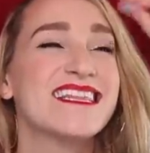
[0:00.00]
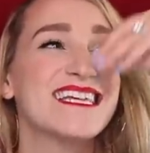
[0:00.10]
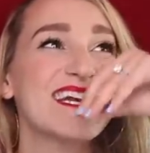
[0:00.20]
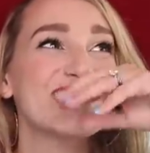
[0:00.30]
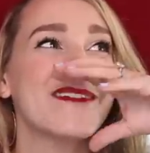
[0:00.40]

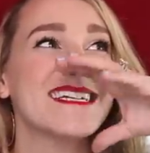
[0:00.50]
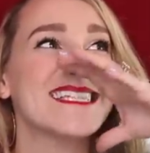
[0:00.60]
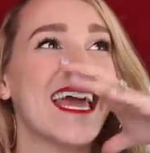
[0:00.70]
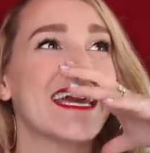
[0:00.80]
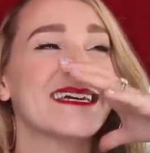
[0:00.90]
one
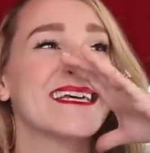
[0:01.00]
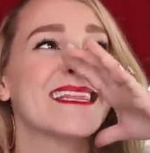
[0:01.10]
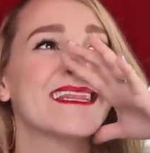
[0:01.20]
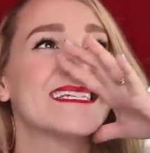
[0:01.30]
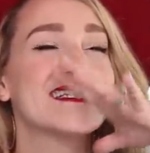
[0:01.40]
is like
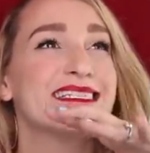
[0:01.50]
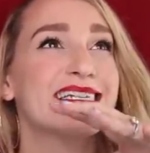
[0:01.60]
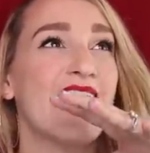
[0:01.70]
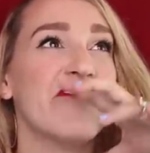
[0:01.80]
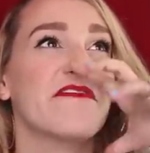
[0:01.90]
the
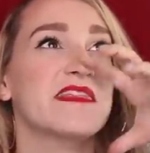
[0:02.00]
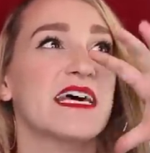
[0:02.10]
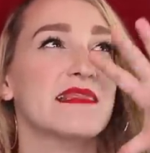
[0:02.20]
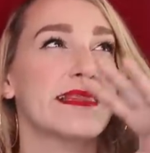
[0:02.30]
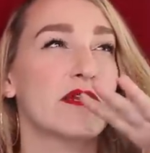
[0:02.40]
stuff
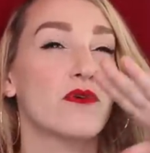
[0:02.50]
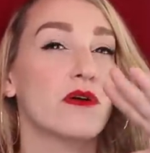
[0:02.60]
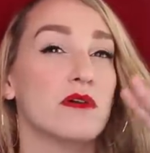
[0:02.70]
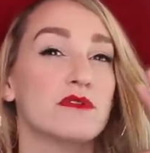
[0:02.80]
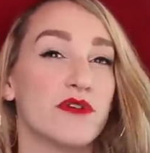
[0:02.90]
that little
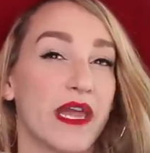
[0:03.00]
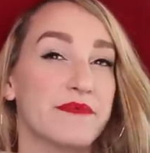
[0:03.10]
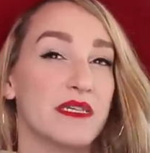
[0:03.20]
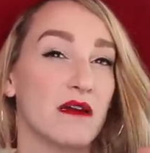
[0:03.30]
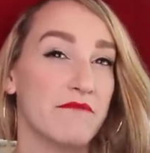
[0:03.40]
girl
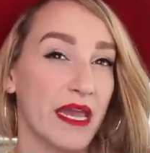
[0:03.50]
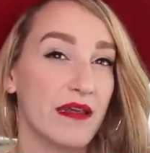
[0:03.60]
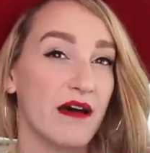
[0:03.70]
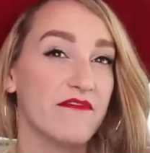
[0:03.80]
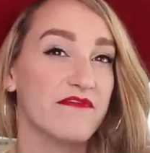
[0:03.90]
dreams are
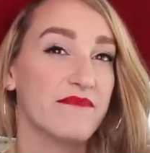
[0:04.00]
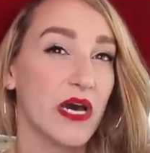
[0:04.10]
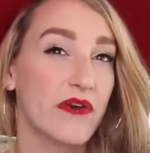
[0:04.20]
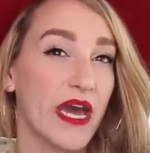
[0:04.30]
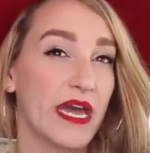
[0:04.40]
made of,
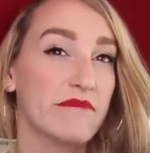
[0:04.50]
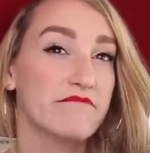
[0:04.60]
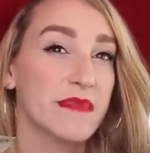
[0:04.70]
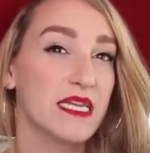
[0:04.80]
okay?